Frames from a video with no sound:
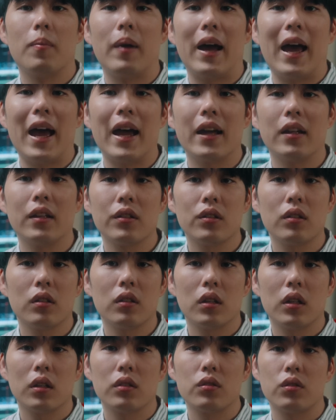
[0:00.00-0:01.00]
by adding your
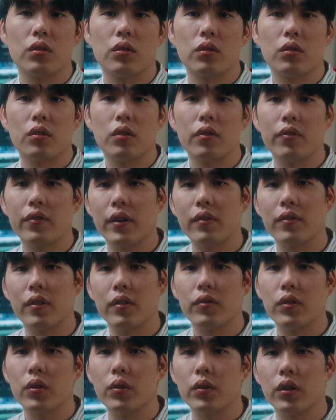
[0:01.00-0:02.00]
LUT to your
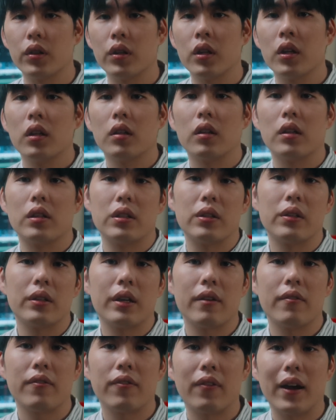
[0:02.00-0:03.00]
favorite folder, then you
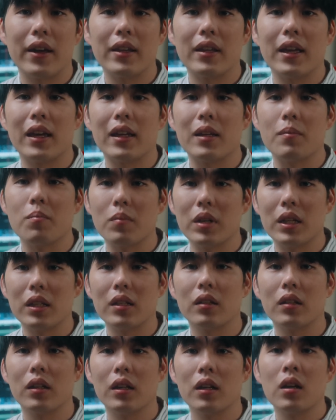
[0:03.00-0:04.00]
can find them
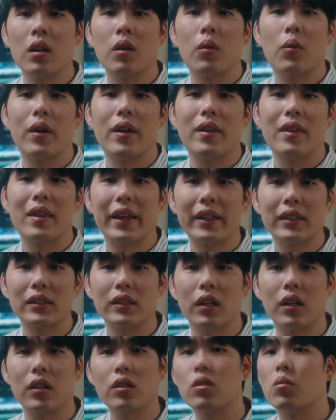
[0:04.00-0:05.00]
immediately when next
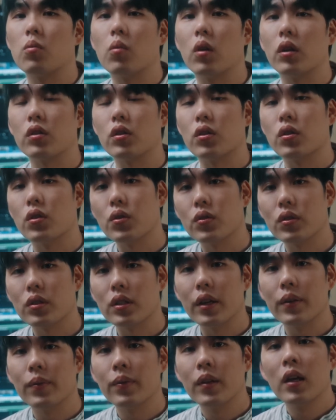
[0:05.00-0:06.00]
time you want to use
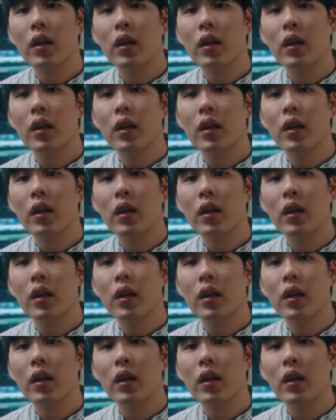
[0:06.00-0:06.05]
them.